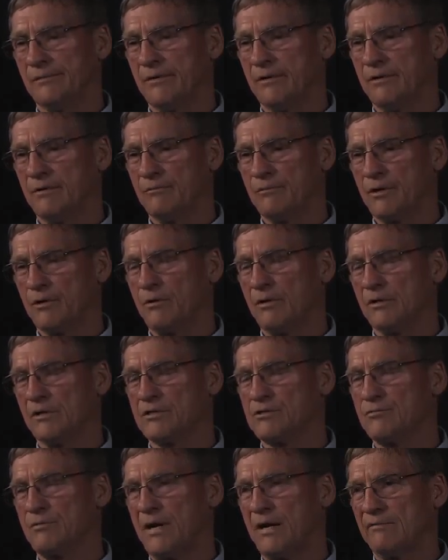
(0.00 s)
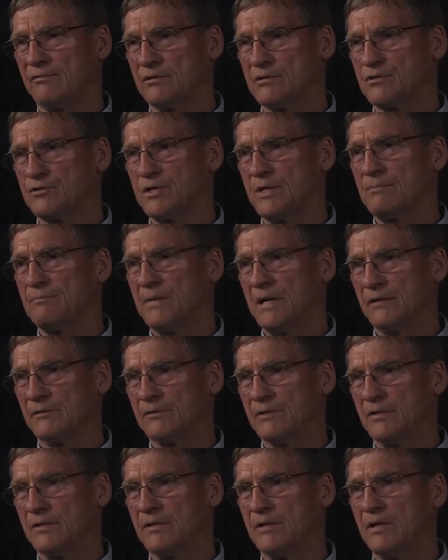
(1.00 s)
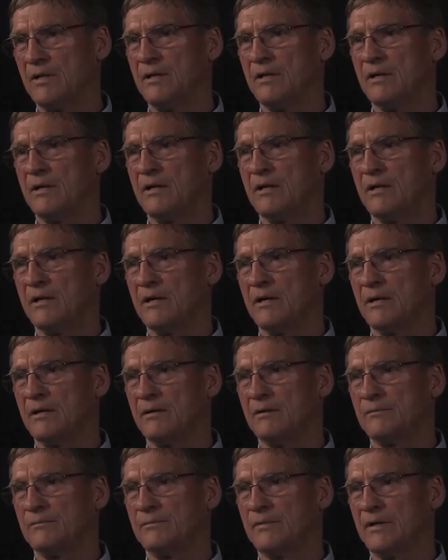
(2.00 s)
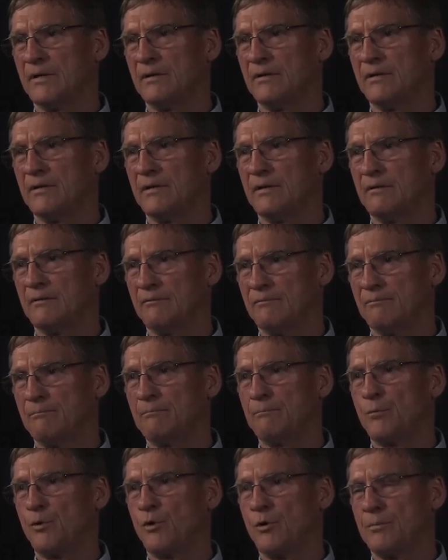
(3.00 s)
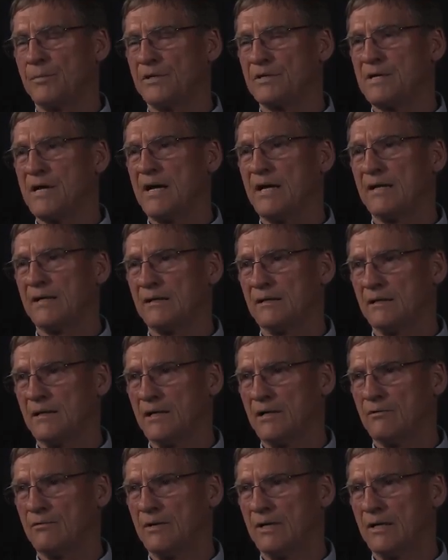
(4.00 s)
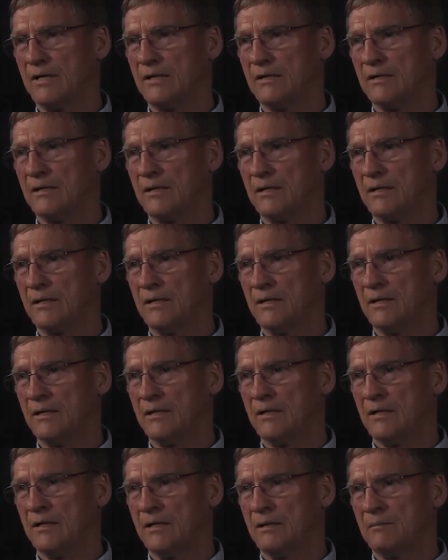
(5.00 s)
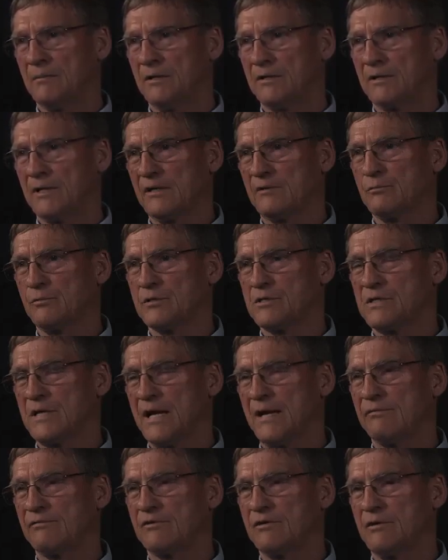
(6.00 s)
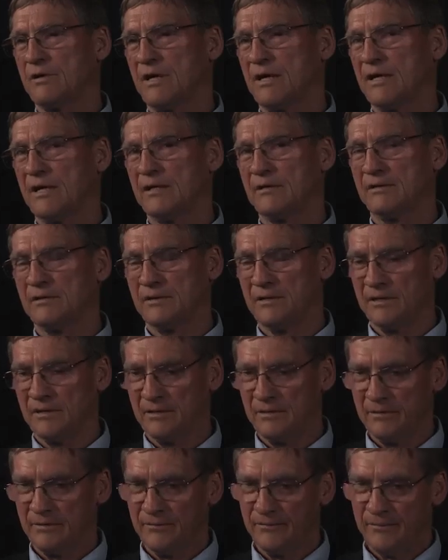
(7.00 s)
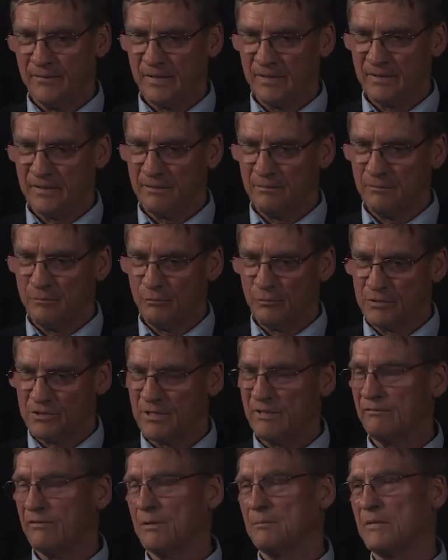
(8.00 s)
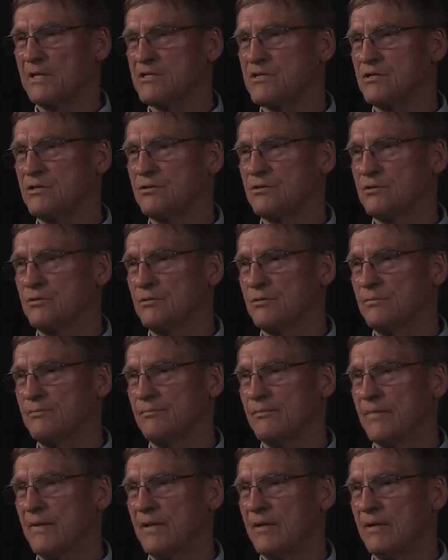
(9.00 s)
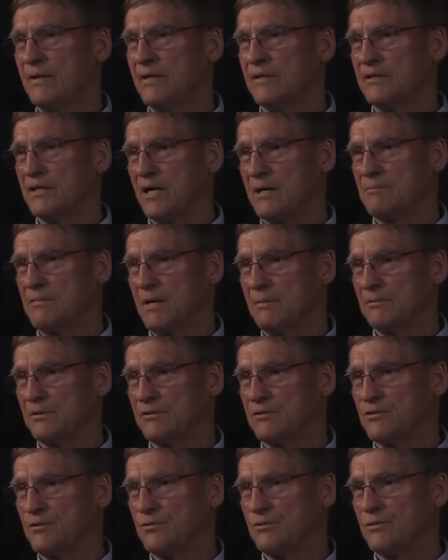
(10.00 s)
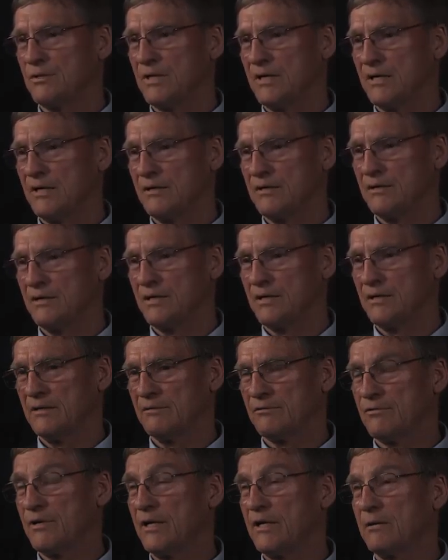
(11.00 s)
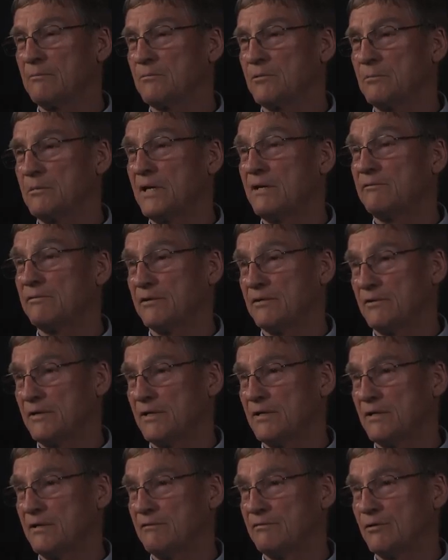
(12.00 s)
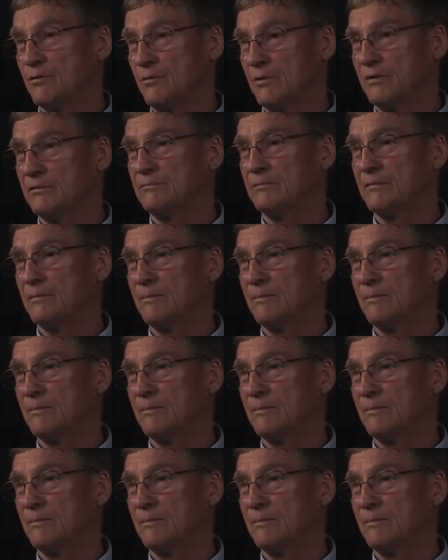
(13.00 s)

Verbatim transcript: recoilless rifles, jeep mounted, Uh, per battalion later on, but that was after I had uh, was given the mission to take my platoon and uh, train them to be infantry, if you will.